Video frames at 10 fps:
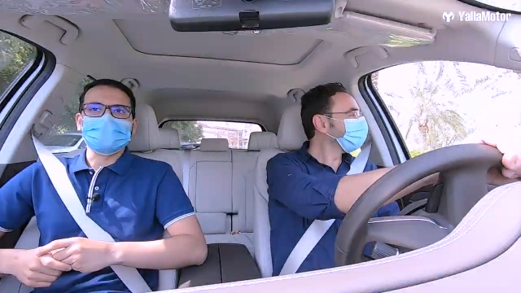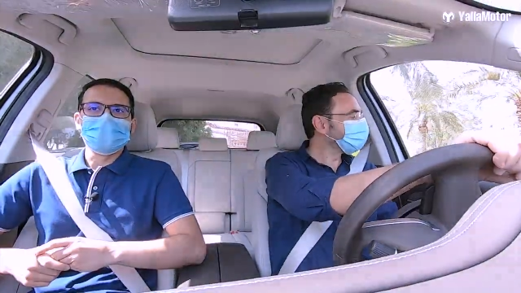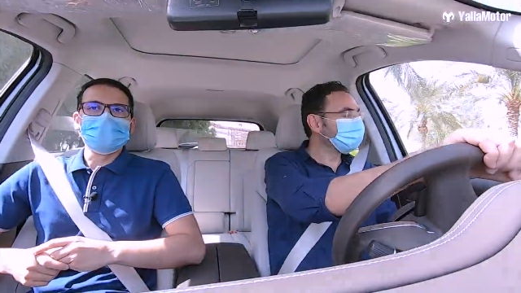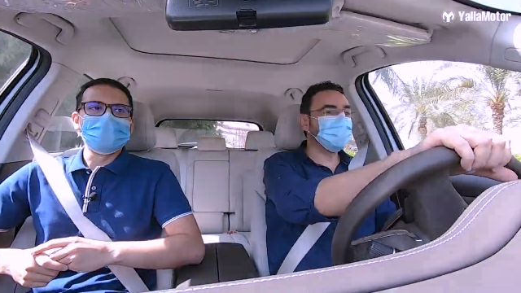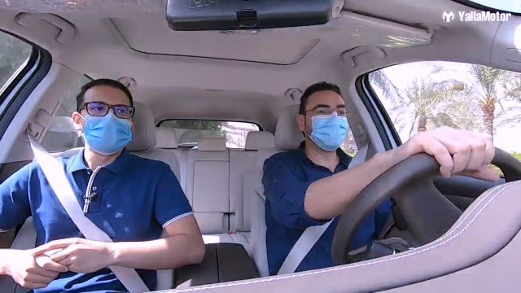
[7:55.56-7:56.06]

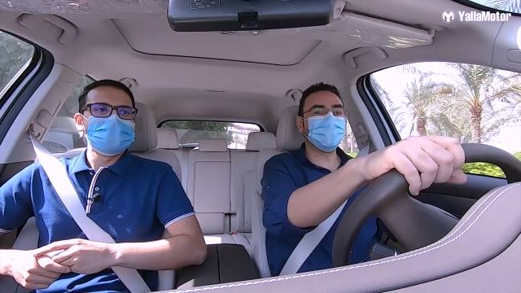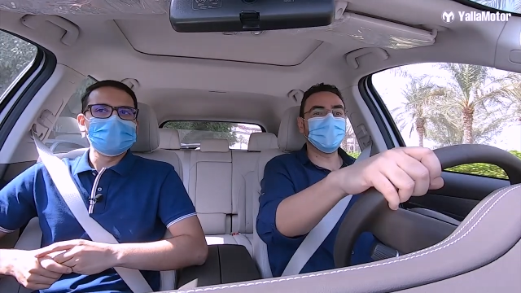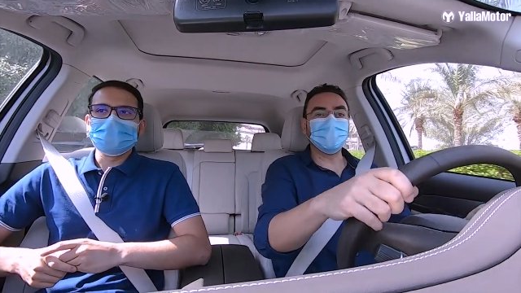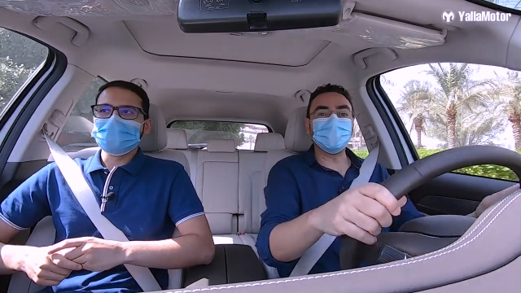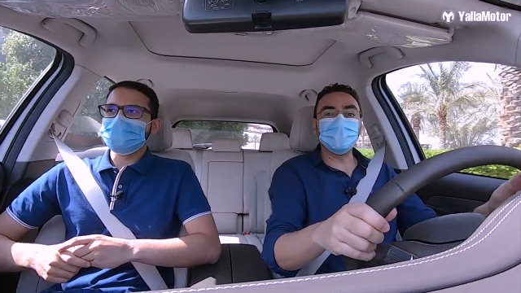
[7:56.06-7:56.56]
Speaker 1: There's no one
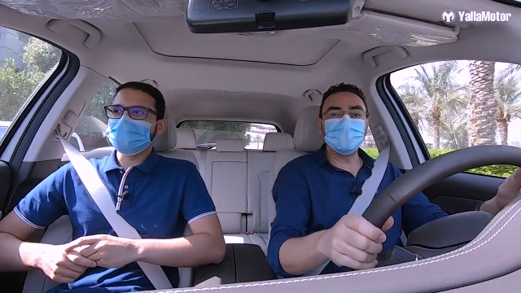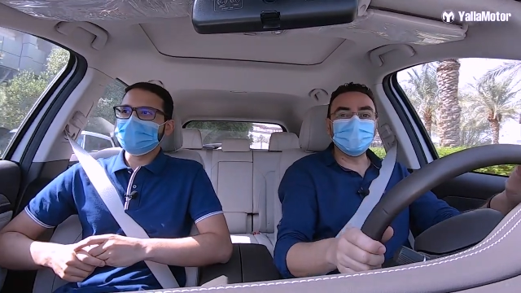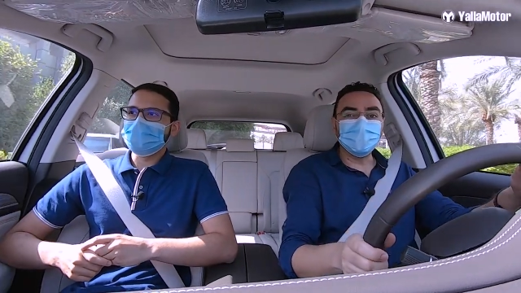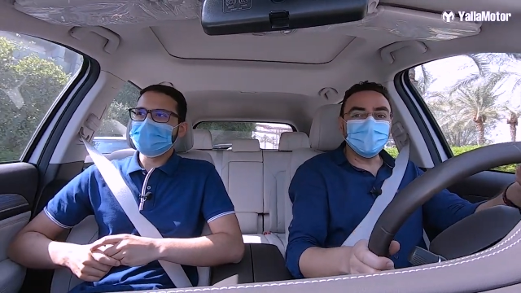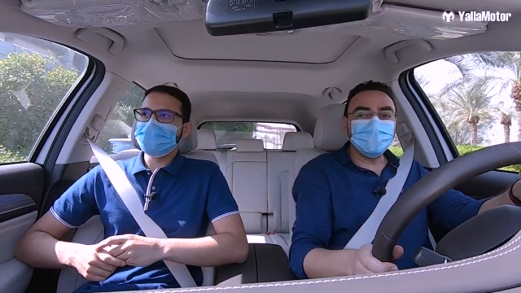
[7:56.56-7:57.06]
around. Let
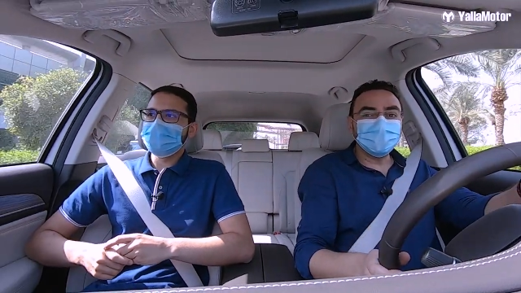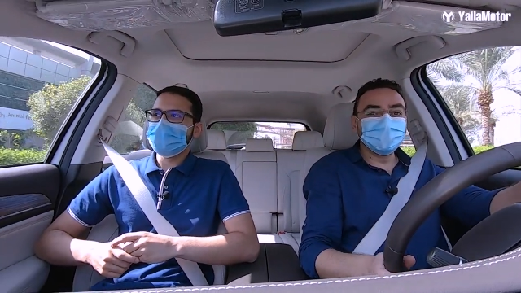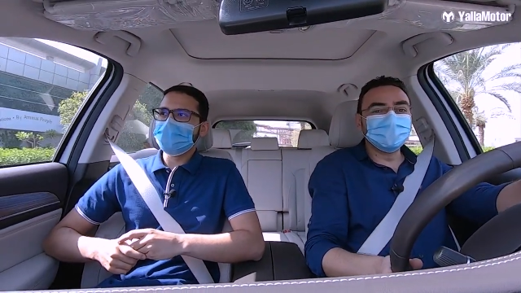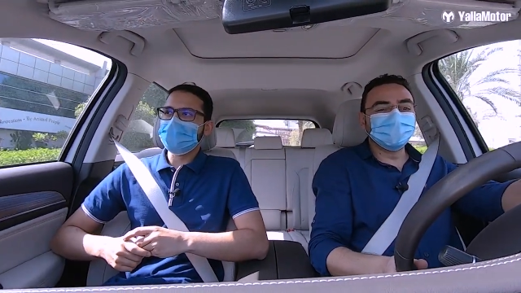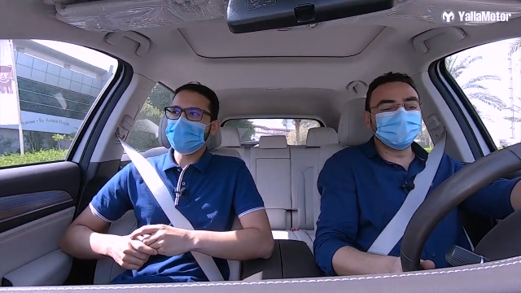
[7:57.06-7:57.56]
me
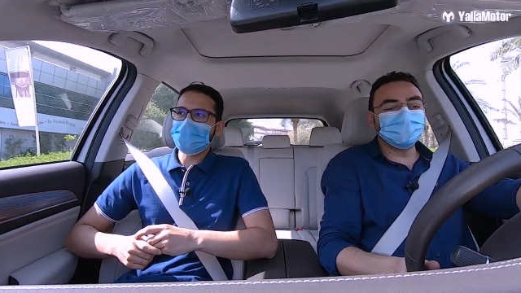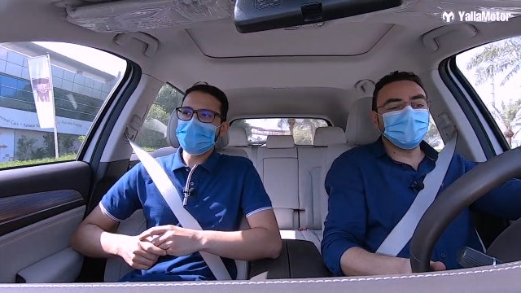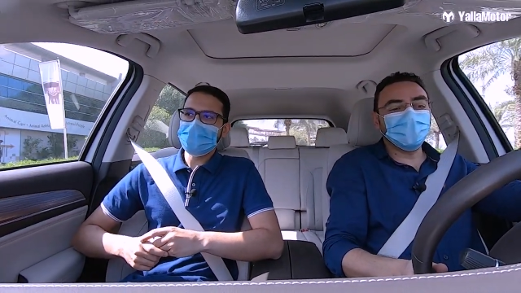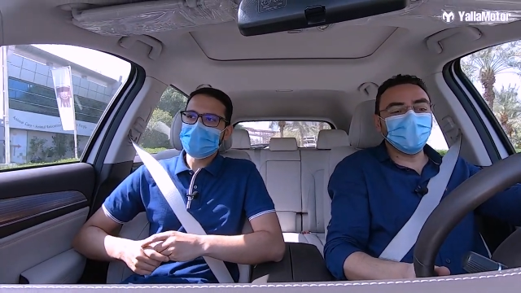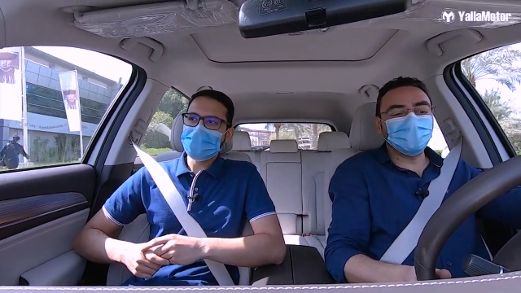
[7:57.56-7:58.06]

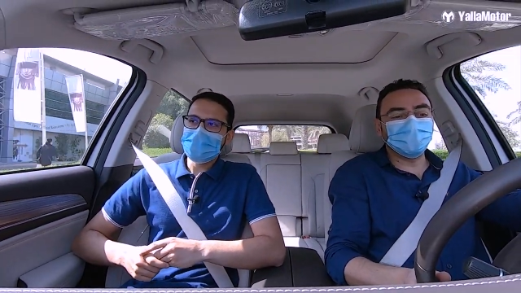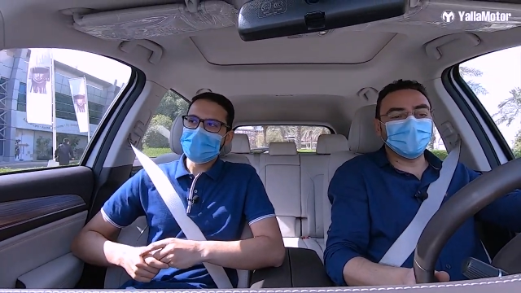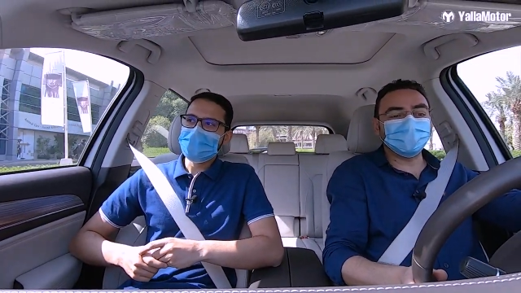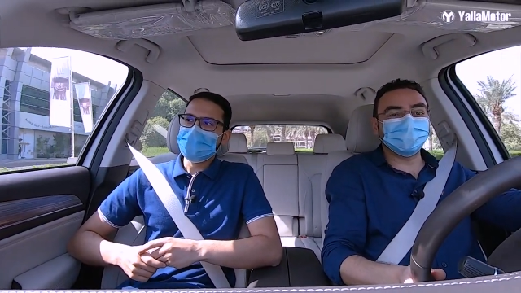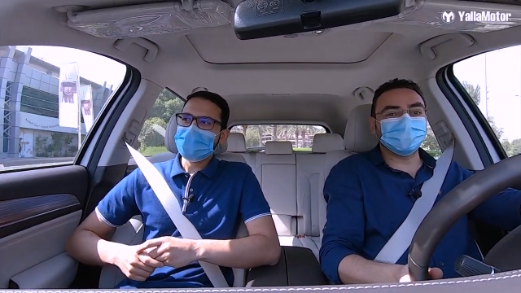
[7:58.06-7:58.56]
see how
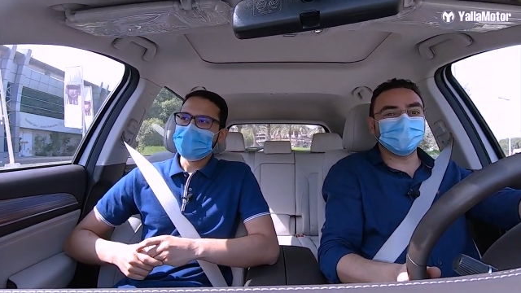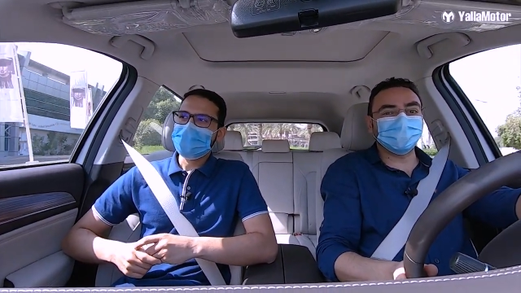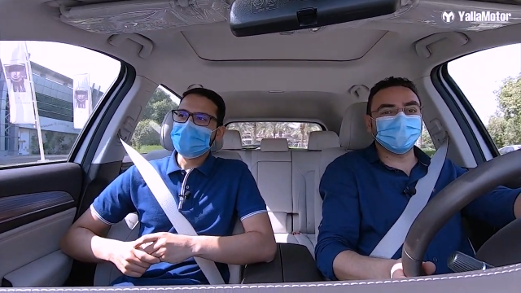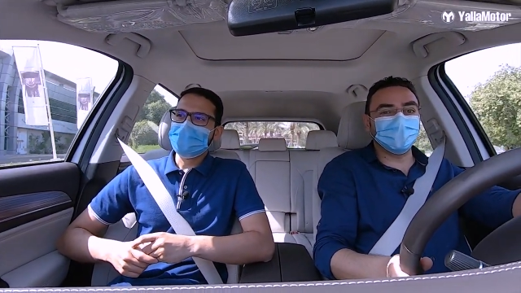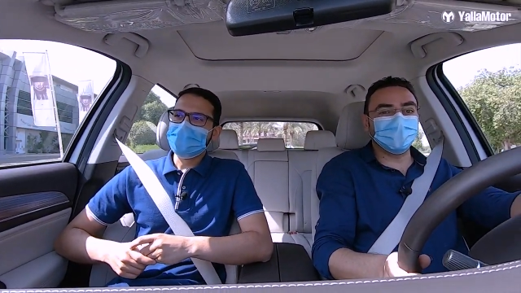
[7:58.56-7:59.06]
fast
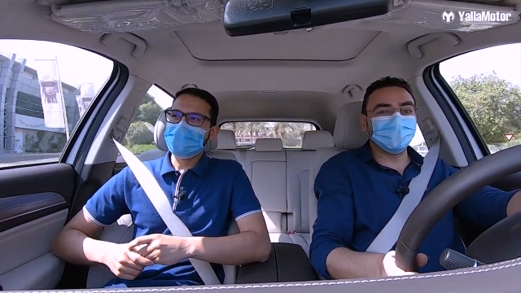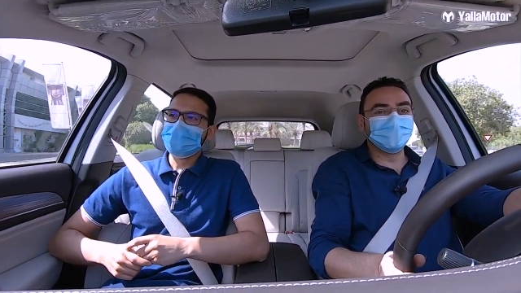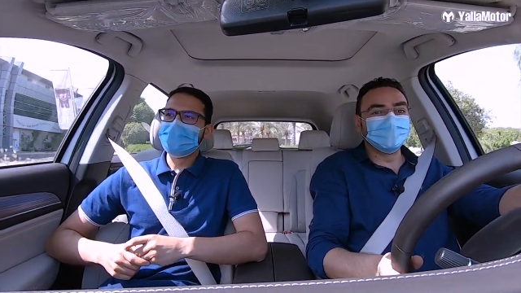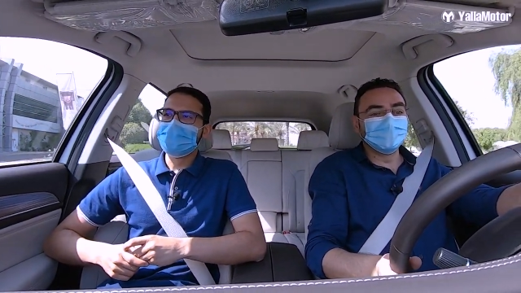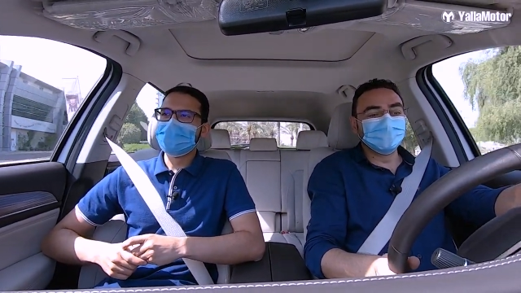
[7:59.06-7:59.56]
this thing
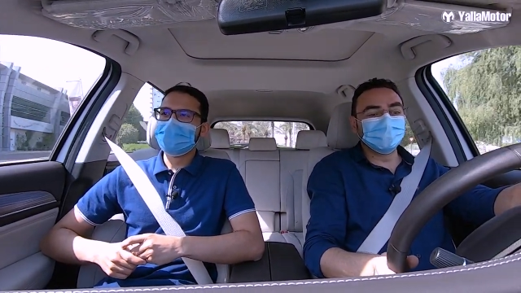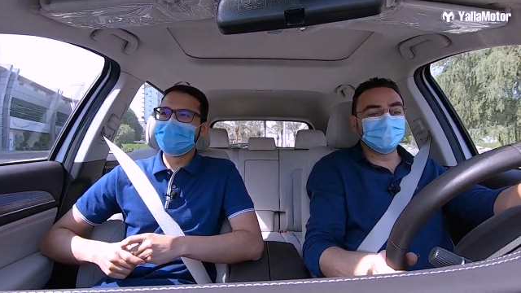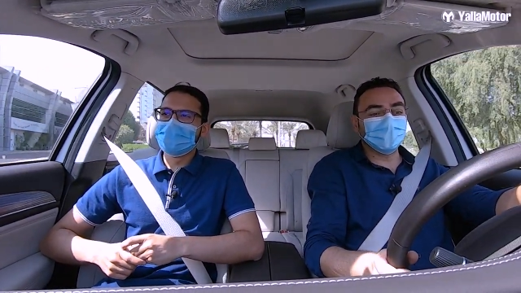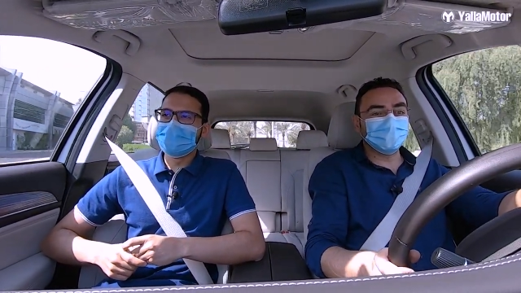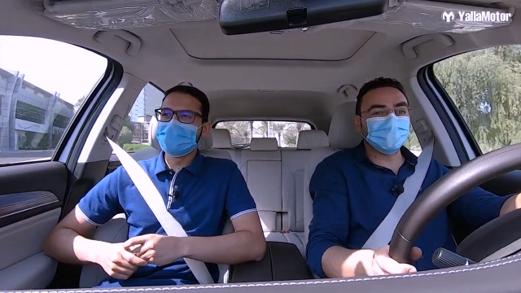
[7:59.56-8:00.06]

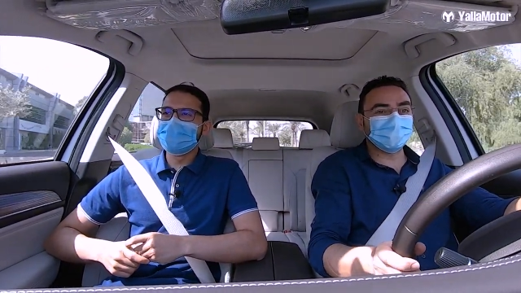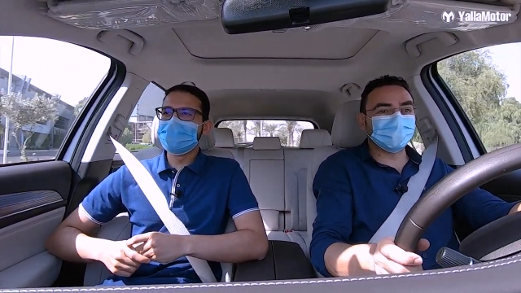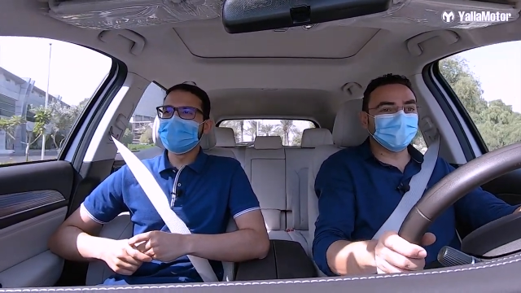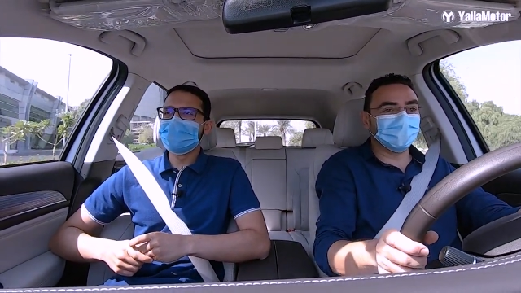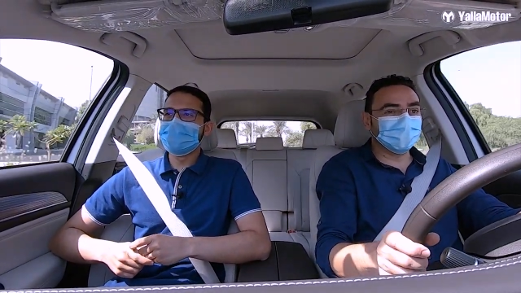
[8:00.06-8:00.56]
stops
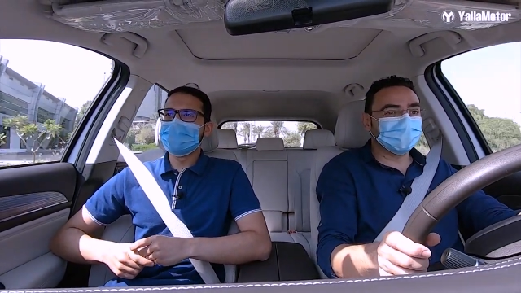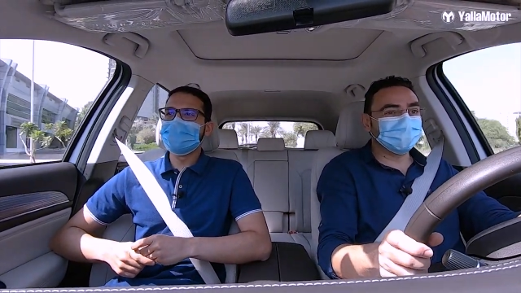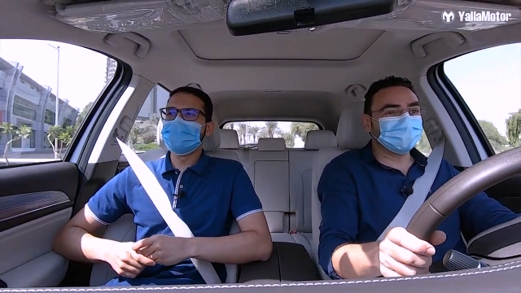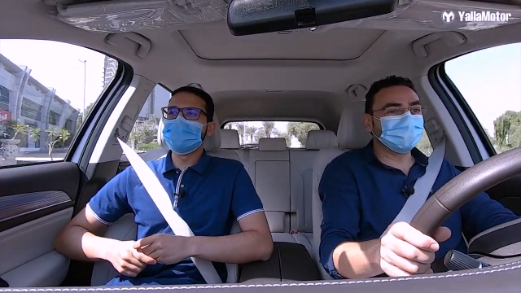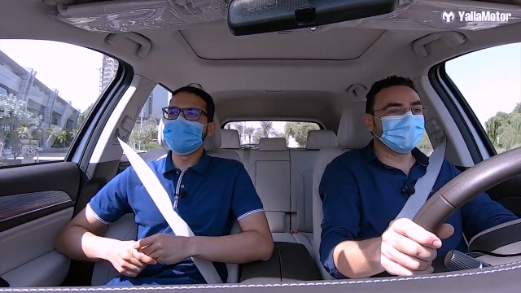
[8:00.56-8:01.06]

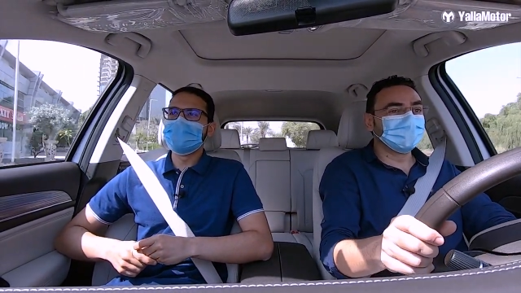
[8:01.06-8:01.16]
from...